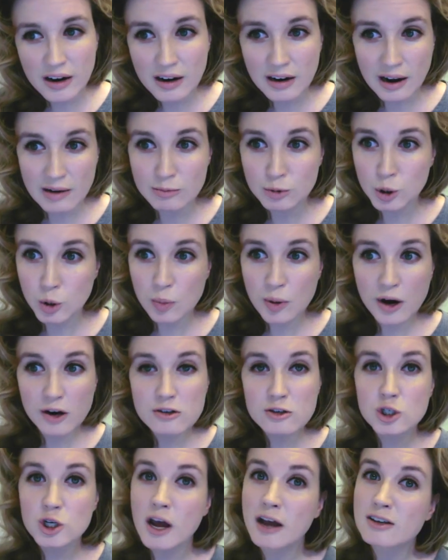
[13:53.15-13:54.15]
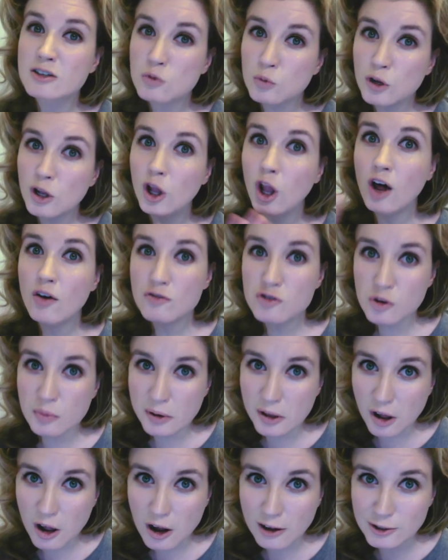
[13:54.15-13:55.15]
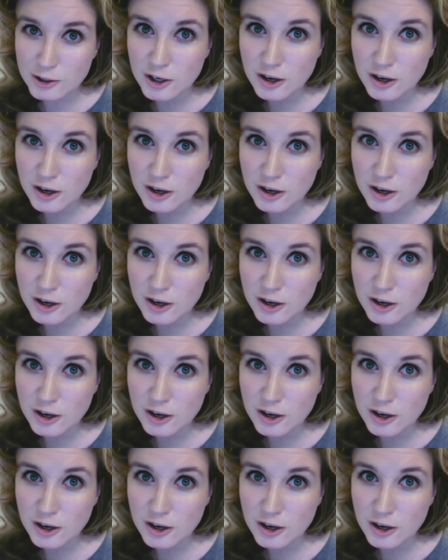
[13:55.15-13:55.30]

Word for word: And I'm sure Paris Jackson would love to be launched